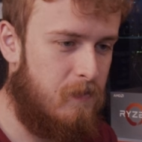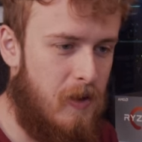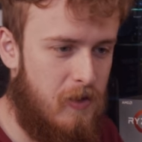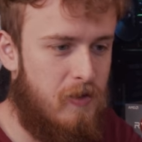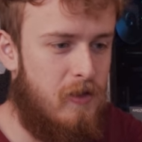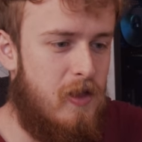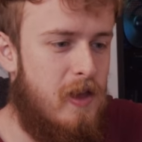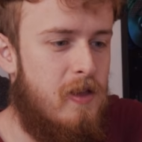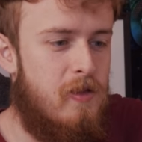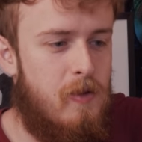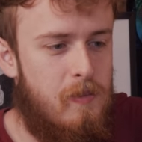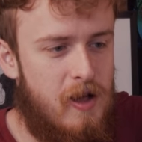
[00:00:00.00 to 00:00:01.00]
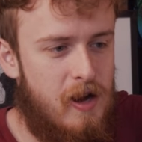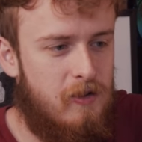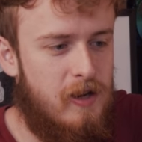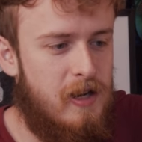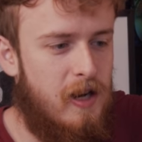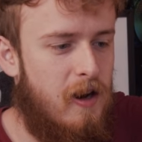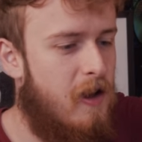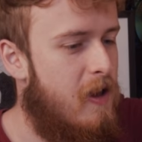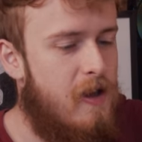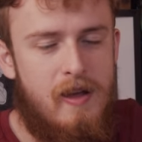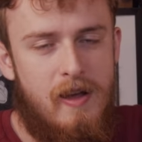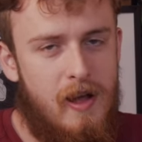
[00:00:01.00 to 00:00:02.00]
basically the, heat, the block right here
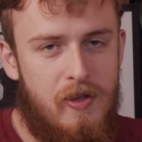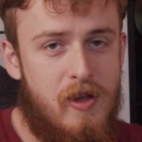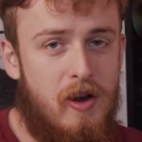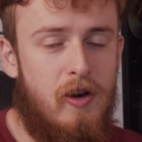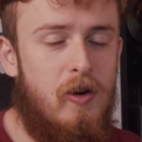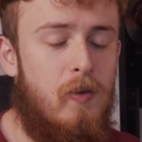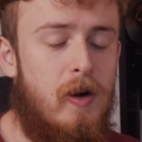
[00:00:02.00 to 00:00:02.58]
is not going to